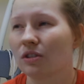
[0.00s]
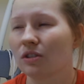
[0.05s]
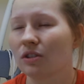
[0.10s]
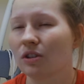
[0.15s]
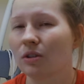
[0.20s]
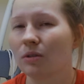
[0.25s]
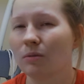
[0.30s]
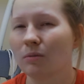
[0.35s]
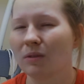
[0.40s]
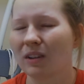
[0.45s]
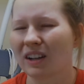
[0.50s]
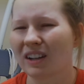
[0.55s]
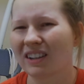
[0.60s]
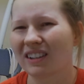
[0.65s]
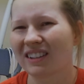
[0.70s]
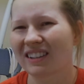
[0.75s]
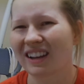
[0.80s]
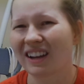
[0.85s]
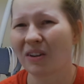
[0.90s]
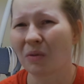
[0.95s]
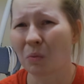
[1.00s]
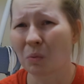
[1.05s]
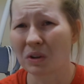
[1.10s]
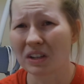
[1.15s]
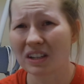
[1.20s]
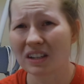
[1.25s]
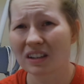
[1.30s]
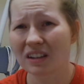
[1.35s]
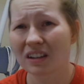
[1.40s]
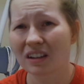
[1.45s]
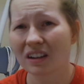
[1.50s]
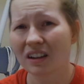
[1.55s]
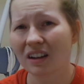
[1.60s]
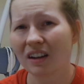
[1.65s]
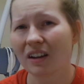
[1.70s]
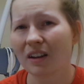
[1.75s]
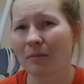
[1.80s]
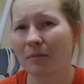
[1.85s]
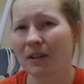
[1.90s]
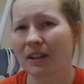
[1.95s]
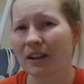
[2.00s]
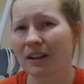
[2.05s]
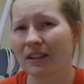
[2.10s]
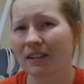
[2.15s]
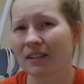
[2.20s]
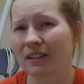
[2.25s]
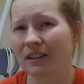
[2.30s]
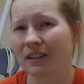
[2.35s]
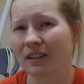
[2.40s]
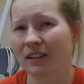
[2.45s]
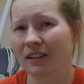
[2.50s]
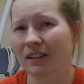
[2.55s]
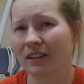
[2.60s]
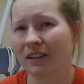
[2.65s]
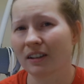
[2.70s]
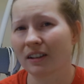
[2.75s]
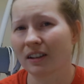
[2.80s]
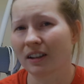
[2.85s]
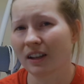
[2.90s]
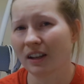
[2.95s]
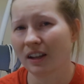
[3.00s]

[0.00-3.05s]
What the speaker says: too kind of weak because of the